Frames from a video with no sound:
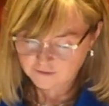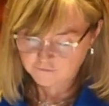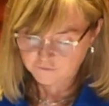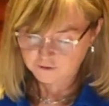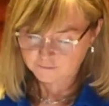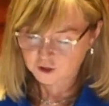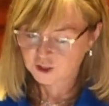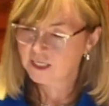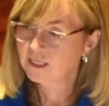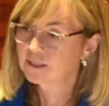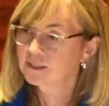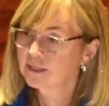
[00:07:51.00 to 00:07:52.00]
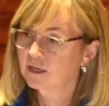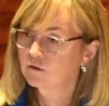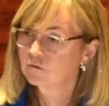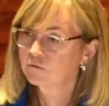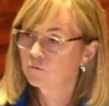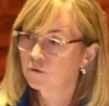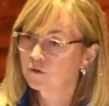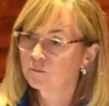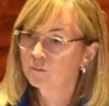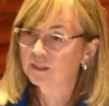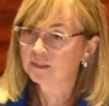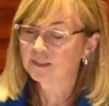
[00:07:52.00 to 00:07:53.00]
the machine itself or the
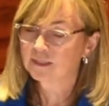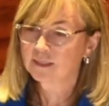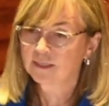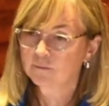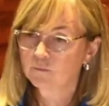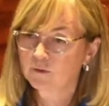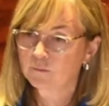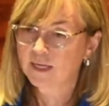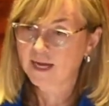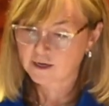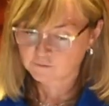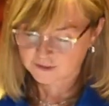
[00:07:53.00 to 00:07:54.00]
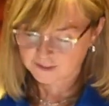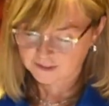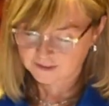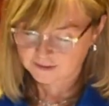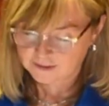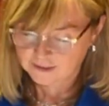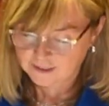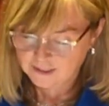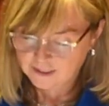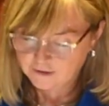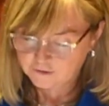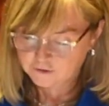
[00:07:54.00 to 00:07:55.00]
building that it will be housed in.
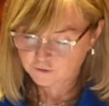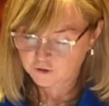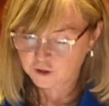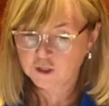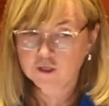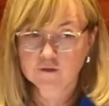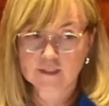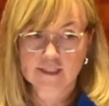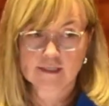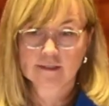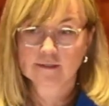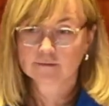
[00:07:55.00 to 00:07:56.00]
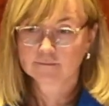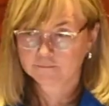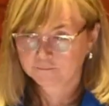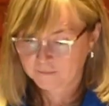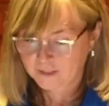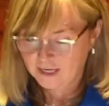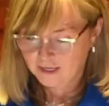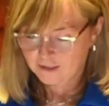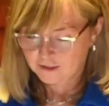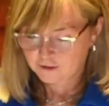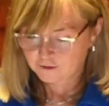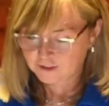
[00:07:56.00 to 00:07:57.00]
So the good news is
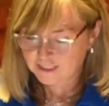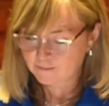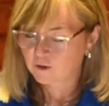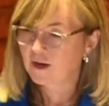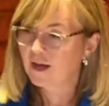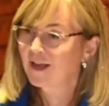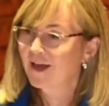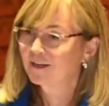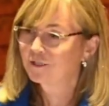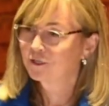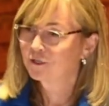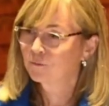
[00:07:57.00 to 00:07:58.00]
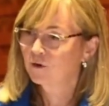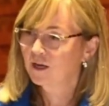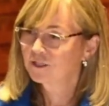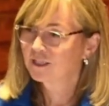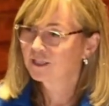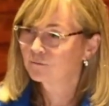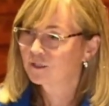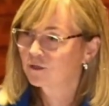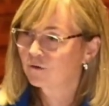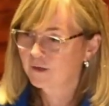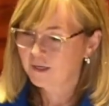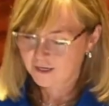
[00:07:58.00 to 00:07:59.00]
there's an MRI added to the project that was
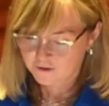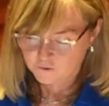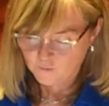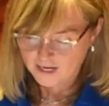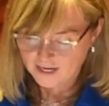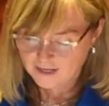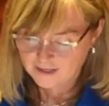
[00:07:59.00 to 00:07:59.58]
already underway,